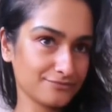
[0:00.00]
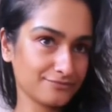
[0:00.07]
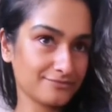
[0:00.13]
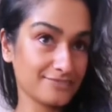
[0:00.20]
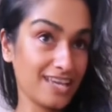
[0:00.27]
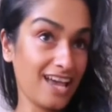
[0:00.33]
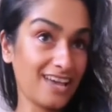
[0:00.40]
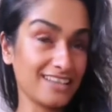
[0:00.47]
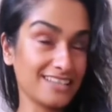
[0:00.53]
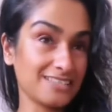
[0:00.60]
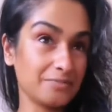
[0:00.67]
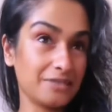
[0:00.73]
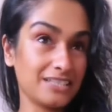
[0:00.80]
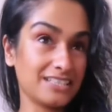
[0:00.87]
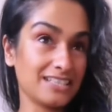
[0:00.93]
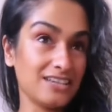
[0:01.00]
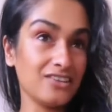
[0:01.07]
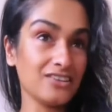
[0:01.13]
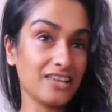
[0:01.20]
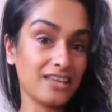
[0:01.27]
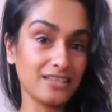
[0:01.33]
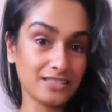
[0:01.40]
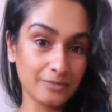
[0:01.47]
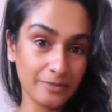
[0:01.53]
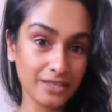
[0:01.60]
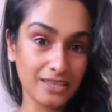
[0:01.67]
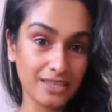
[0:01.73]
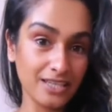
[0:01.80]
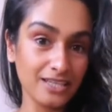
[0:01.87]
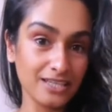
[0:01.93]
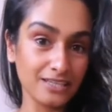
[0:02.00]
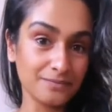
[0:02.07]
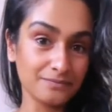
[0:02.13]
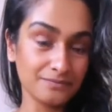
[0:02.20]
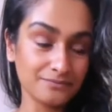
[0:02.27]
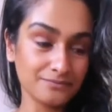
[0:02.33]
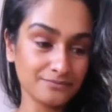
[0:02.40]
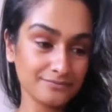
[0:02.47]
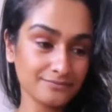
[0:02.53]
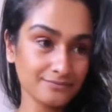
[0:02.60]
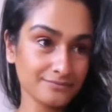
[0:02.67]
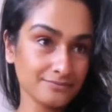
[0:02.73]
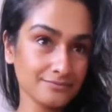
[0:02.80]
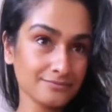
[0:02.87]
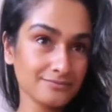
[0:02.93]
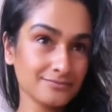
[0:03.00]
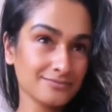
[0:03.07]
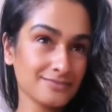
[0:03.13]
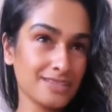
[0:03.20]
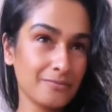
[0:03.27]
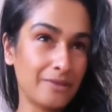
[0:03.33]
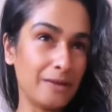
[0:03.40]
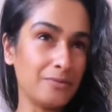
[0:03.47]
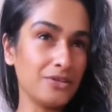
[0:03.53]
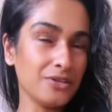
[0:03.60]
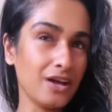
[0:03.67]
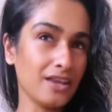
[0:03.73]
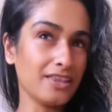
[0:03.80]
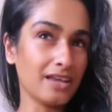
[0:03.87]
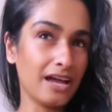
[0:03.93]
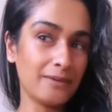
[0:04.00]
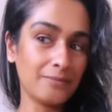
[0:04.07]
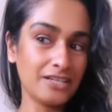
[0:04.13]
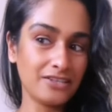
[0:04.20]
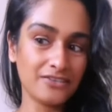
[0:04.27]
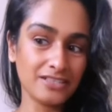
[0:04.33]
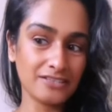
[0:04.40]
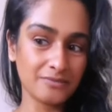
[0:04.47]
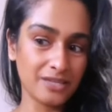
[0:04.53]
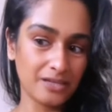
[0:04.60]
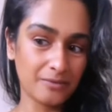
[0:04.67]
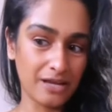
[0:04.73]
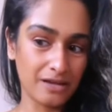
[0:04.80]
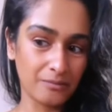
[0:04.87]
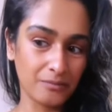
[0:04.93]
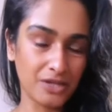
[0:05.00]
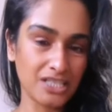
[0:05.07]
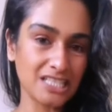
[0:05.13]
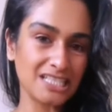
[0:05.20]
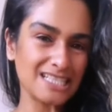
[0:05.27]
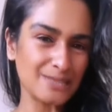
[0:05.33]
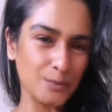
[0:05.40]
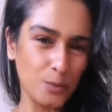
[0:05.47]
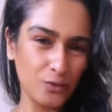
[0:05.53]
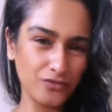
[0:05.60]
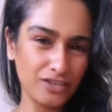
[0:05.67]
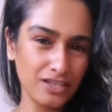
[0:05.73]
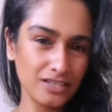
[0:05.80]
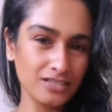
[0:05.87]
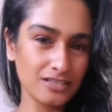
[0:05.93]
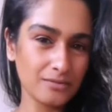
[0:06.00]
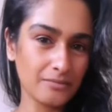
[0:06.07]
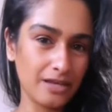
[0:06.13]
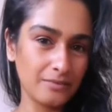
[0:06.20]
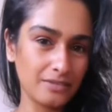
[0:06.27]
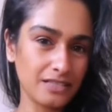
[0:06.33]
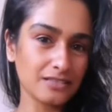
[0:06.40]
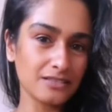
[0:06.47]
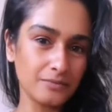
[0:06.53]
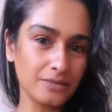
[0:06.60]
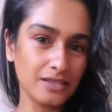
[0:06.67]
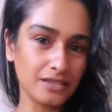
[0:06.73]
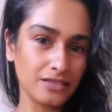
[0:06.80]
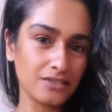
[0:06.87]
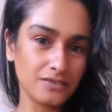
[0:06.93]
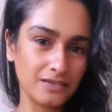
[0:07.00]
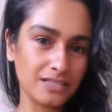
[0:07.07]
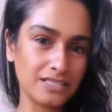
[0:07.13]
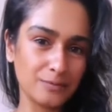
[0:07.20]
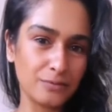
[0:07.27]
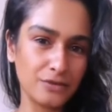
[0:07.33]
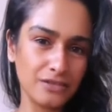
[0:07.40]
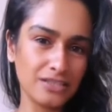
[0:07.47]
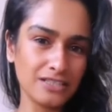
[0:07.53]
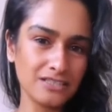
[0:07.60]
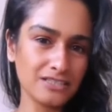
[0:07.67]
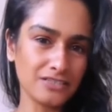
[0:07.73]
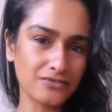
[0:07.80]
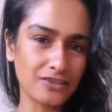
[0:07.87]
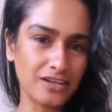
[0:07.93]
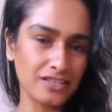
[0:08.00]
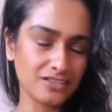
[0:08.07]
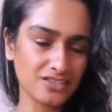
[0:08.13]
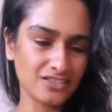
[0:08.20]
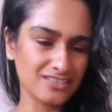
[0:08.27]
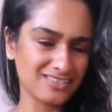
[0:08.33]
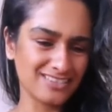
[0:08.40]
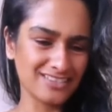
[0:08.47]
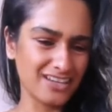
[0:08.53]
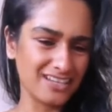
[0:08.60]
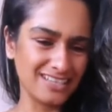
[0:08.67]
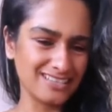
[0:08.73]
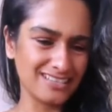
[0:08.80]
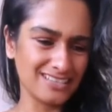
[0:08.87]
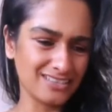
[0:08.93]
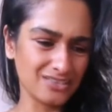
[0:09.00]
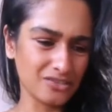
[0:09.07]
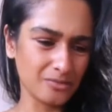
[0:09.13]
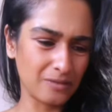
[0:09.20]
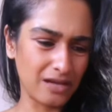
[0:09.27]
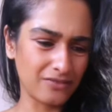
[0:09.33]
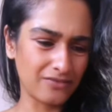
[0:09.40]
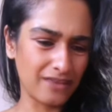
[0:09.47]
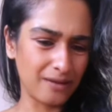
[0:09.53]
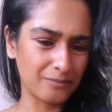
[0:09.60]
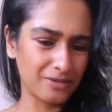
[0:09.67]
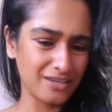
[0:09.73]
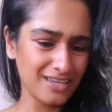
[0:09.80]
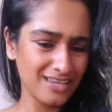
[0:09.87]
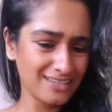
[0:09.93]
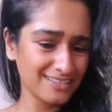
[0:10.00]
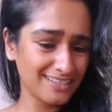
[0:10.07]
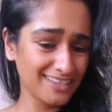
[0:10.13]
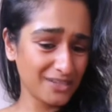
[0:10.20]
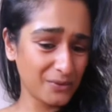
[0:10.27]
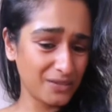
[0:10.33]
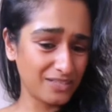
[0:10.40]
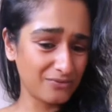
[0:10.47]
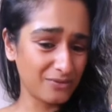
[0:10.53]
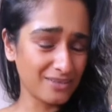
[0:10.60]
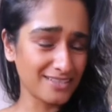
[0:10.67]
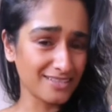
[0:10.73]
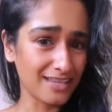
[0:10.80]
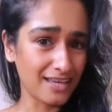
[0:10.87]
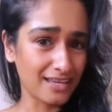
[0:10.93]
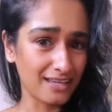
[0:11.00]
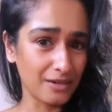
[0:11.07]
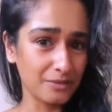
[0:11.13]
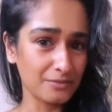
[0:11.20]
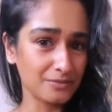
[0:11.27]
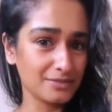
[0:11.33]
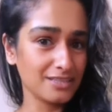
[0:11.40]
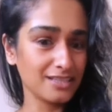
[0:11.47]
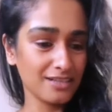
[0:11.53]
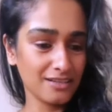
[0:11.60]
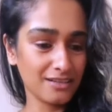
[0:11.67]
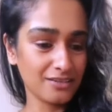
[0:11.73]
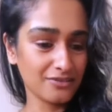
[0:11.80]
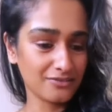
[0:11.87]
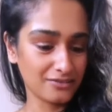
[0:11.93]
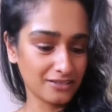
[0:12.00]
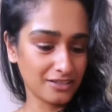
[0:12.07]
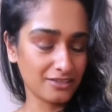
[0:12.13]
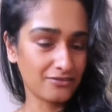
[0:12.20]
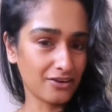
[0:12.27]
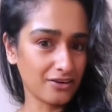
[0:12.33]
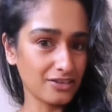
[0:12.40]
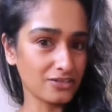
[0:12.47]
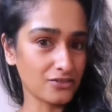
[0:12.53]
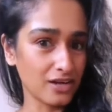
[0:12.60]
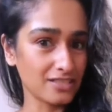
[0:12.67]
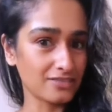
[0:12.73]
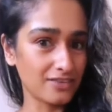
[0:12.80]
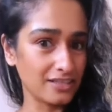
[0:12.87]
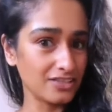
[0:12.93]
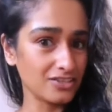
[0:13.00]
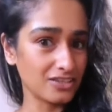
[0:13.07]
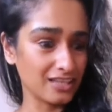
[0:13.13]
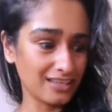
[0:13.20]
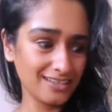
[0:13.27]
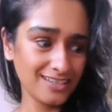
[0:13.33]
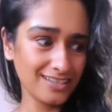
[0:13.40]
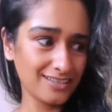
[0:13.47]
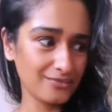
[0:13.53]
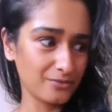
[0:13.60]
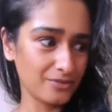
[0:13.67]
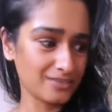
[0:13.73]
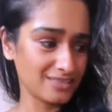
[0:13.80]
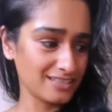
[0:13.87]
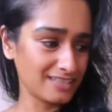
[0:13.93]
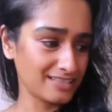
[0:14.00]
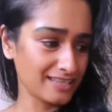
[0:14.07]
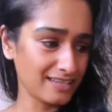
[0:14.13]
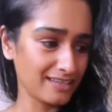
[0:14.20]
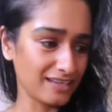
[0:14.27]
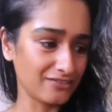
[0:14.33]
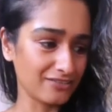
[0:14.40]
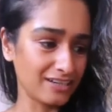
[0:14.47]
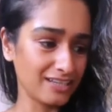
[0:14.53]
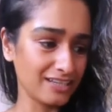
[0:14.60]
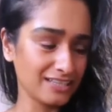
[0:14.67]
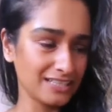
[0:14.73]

Yeah, that's a big deal then. That's a big theme. Maybe I'm hearing something about body dysmorphia, so maybe that's something that you've experienced, right? It's not easy to come out of that, but seeing the Queen of Wands there, I'm seeing a lot of like a very attractive energy, and the King of Wands, I did say that, right?